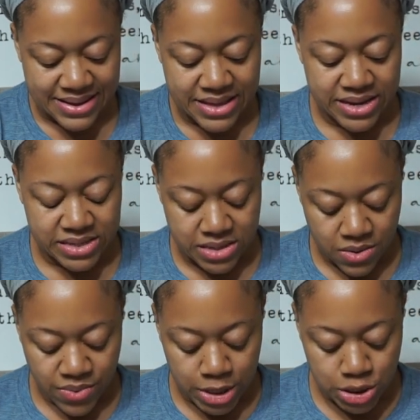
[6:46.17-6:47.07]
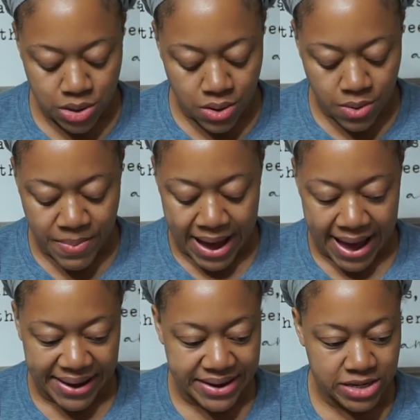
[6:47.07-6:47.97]
this original
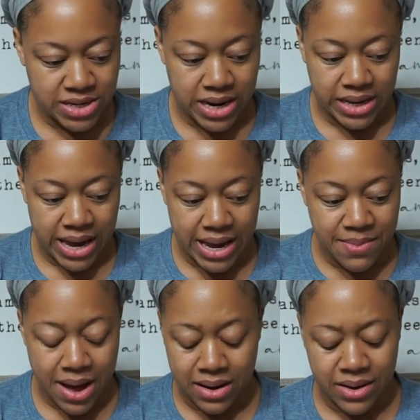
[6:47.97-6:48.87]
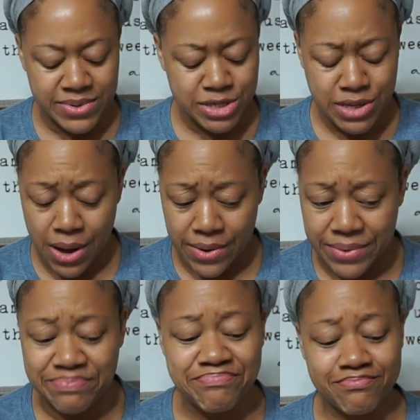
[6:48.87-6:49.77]
package that came out of. So,
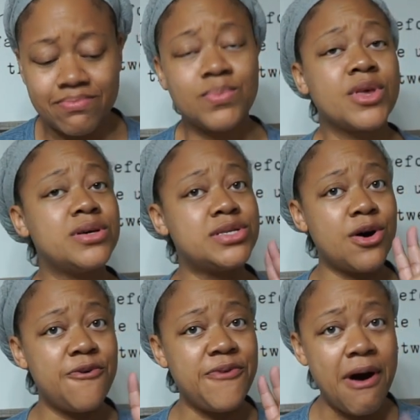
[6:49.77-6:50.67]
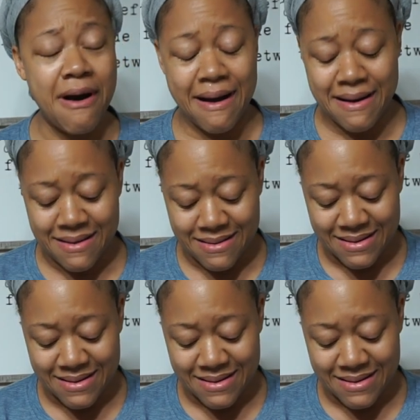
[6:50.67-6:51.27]
so far,